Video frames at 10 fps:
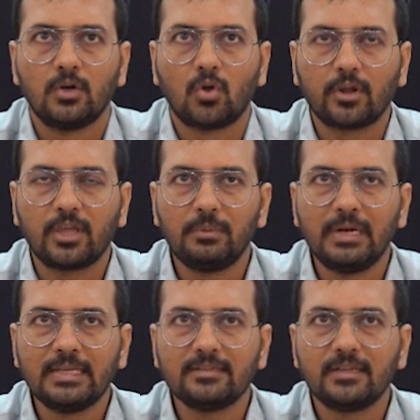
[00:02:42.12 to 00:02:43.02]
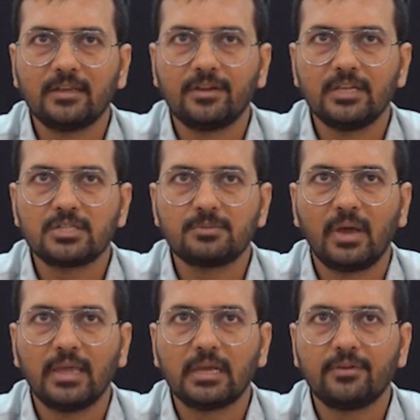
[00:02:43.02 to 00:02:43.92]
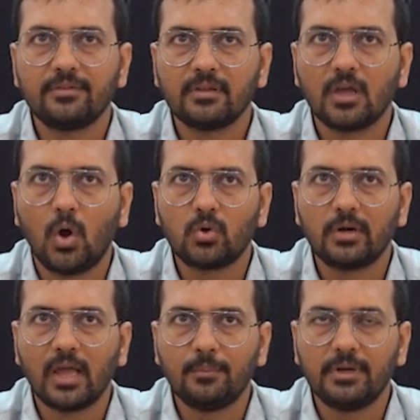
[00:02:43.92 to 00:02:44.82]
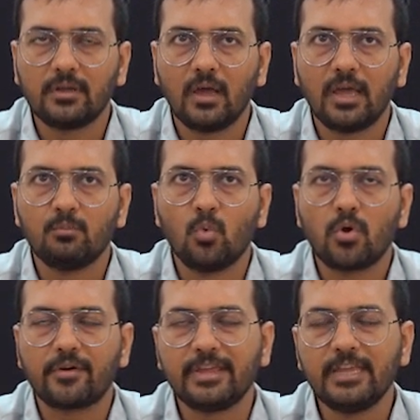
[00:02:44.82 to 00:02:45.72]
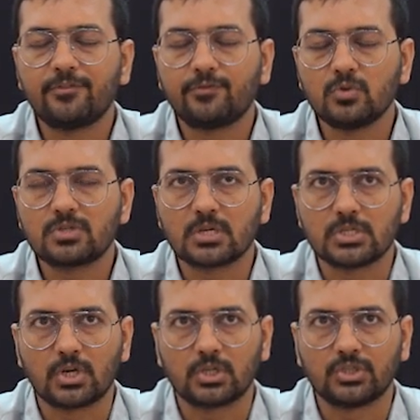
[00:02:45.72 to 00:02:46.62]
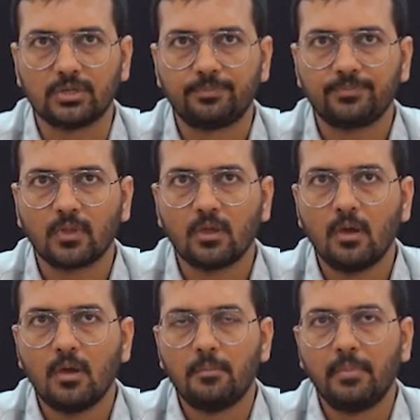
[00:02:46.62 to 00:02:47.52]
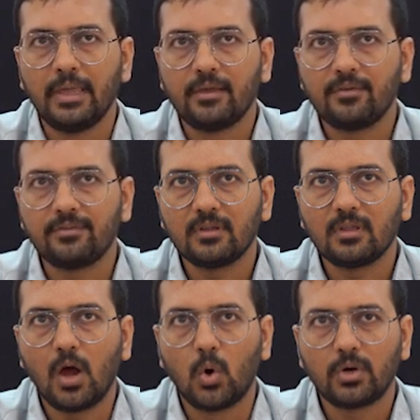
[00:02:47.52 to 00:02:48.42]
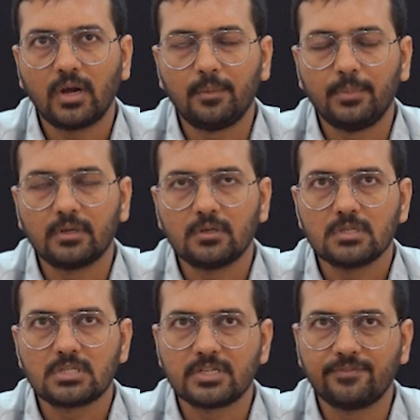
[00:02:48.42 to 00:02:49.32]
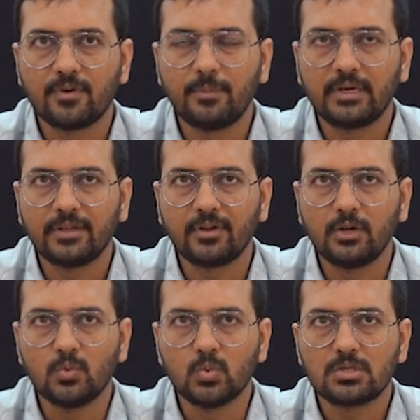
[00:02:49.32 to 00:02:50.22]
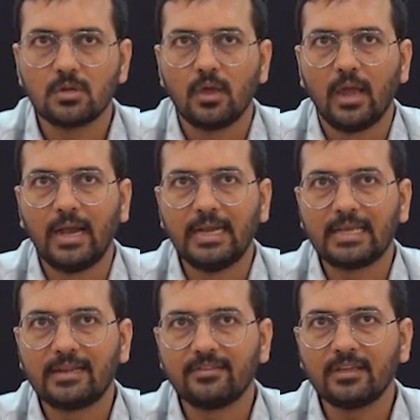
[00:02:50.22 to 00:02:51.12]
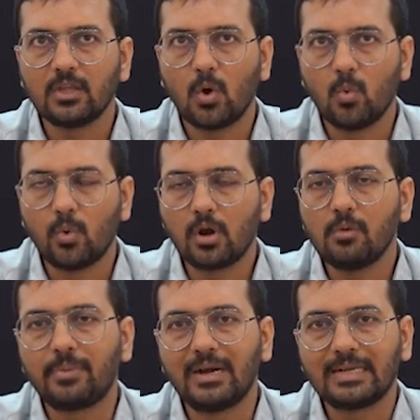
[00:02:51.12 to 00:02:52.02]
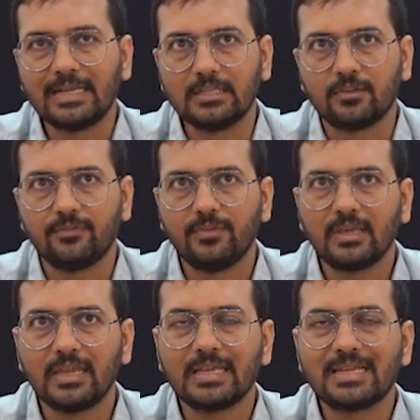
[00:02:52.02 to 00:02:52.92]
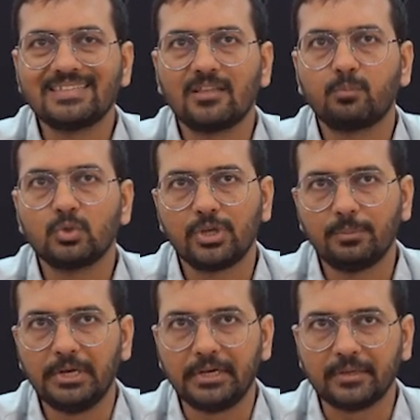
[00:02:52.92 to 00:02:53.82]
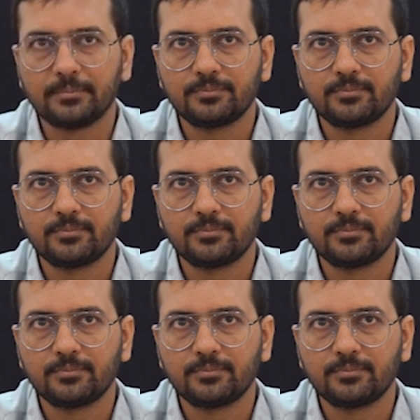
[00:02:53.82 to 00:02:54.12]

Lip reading: Torqueability is increased by increasing the outer diameter and more reinforced construction. By increasing the outer diameter, stiffer material used, and decreasing the overall part length, we can increase the pushability.